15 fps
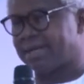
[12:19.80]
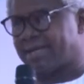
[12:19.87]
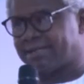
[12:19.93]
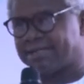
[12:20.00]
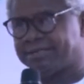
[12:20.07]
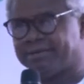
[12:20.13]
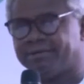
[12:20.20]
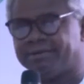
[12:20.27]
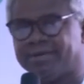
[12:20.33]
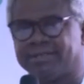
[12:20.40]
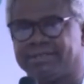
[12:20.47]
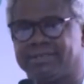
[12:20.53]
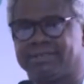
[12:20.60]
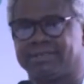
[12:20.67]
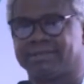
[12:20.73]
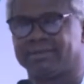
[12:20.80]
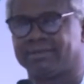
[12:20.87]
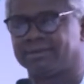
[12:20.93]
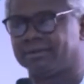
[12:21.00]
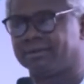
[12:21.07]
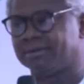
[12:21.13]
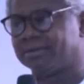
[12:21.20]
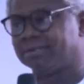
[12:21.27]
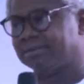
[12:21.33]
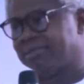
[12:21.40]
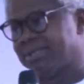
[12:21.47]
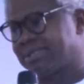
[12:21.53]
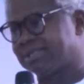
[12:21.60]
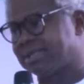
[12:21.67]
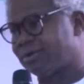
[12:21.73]
But at any rate,
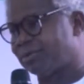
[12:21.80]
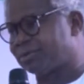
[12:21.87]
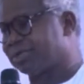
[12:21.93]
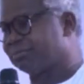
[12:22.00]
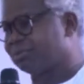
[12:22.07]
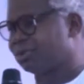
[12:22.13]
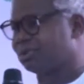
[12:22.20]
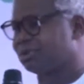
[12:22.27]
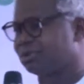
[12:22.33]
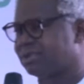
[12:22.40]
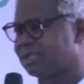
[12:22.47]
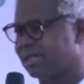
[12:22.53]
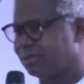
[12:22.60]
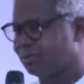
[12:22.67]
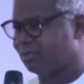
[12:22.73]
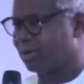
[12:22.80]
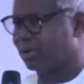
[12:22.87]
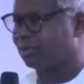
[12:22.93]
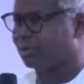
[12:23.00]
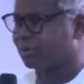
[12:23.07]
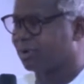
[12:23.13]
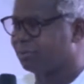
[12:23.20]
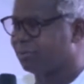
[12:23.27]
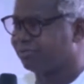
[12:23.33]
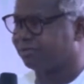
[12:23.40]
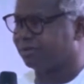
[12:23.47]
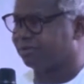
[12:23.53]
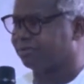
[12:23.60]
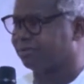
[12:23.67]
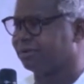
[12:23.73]
the minister was able to tell you where we're
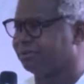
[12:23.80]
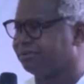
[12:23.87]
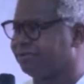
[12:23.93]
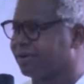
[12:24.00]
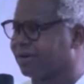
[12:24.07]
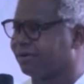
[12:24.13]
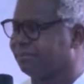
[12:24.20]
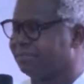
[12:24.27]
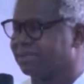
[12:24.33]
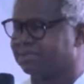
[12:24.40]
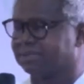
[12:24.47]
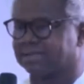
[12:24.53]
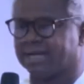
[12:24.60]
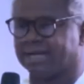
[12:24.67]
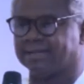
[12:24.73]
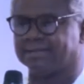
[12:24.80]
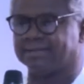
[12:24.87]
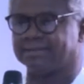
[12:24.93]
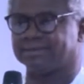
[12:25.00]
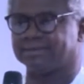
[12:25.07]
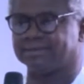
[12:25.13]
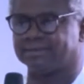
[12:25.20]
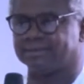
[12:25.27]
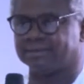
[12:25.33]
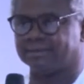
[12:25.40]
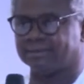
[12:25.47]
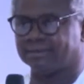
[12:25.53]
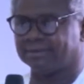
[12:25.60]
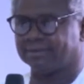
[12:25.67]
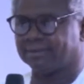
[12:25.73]
coming from the federal government side.
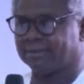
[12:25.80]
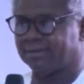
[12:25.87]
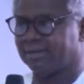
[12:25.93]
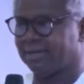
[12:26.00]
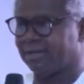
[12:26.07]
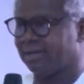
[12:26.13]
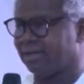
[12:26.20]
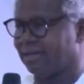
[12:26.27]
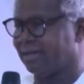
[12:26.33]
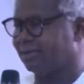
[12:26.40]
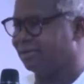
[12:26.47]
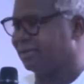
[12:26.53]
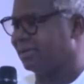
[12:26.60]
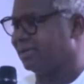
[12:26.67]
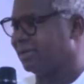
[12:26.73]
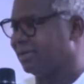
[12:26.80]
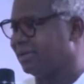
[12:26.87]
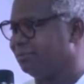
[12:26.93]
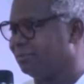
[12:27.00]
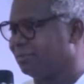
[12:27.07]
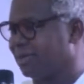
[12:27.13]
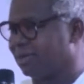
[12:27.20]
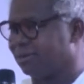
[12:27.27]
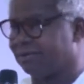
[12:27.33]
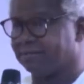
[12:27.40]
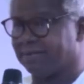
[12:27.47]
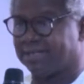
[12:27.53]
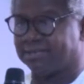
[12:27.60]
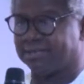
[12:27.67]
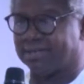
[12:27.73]
And a
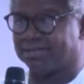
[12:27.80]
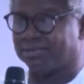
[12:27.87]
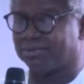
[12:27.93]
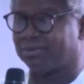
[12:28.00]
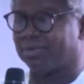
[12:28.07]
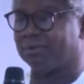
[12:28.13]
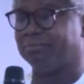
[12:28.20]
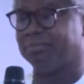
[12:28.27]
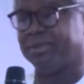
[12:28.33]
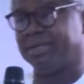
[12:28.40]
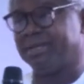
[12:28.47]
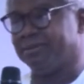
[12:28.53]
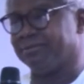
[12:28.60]
lot of Nigerians do not